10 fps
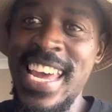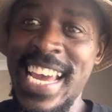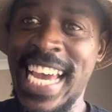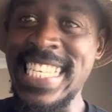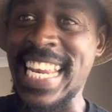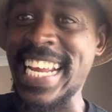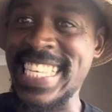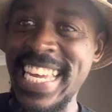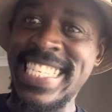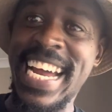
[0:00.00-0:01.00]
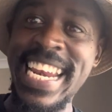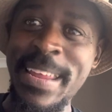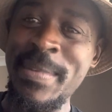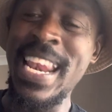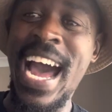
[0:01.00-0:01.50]
a striker in Italy,
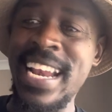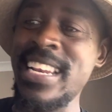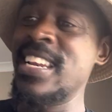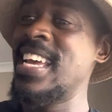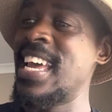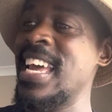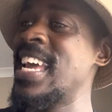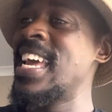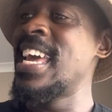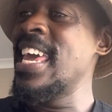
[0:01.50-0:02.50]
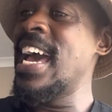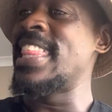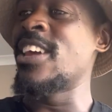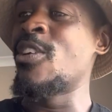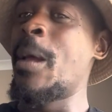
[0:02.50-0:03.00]
Milan. I
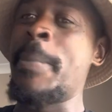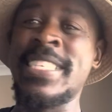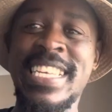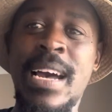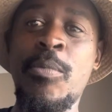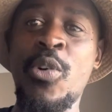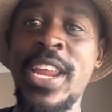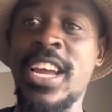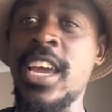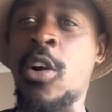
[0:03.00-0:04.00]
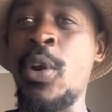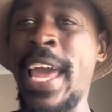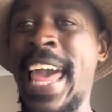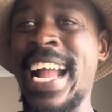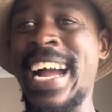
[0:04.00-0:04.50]
think you're the best example. He called
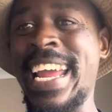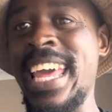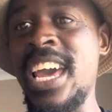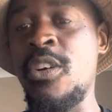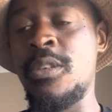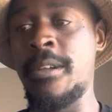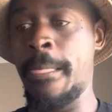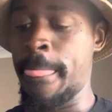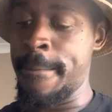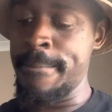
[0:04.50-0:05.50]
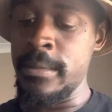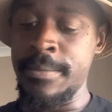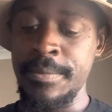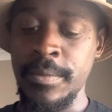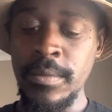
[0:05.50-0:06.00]
hang again.
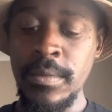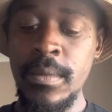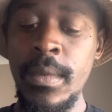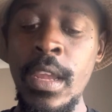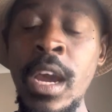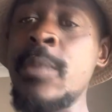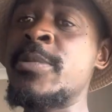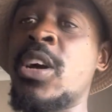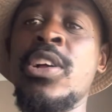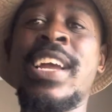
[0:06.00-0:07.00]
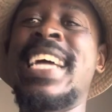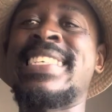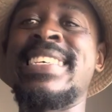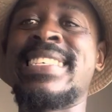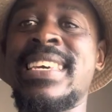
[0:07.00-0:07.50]
I'm not sure I got
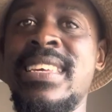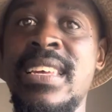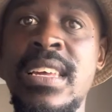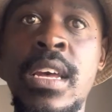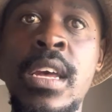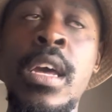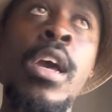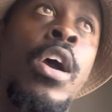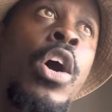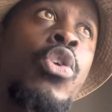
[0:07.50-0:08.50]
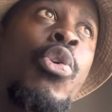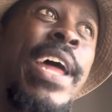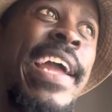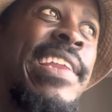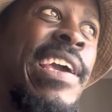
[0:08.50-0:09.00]
disc. No
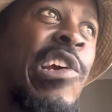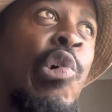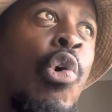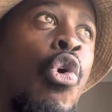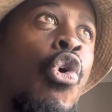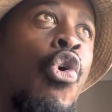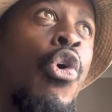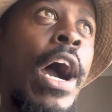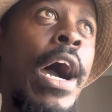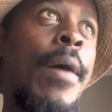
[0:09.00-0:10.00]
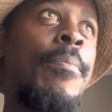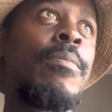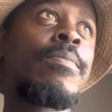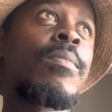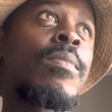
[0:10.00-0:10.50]
dieting, no
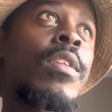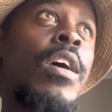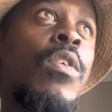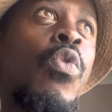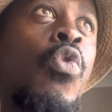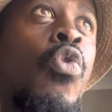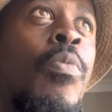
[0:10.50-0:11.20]
um oh